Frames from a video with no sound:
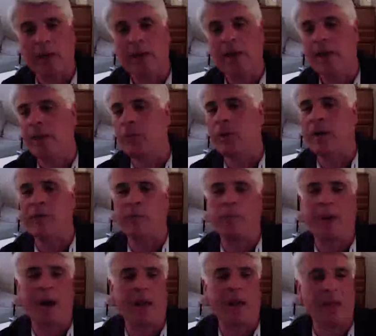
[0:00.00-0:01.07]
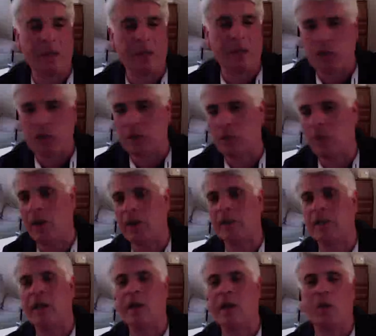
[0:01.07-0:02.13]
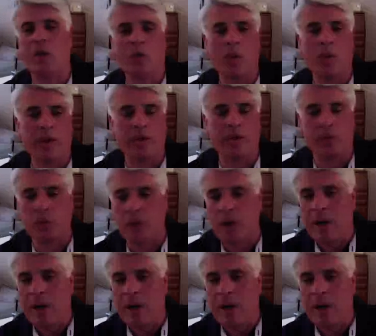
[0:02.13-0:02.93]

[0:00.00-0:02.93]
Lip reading: And whatever politicians want to say, all the way through